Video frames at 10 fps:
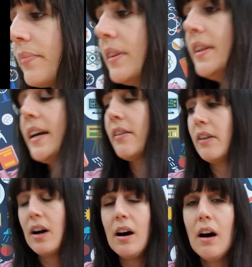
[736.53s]

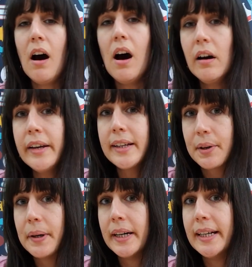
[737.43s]
Now, I
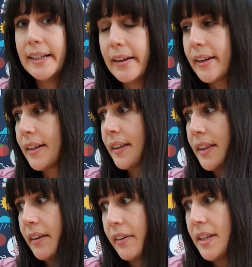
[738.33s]
quite like
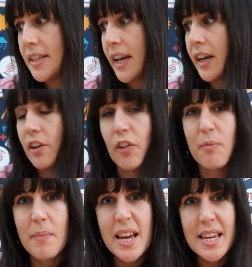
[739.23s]
the idea of
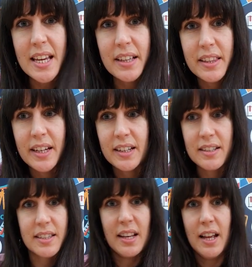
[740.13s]
making
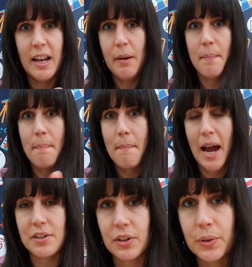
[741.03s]
things a bit
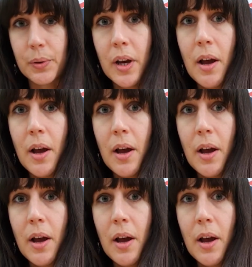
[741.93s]
magical,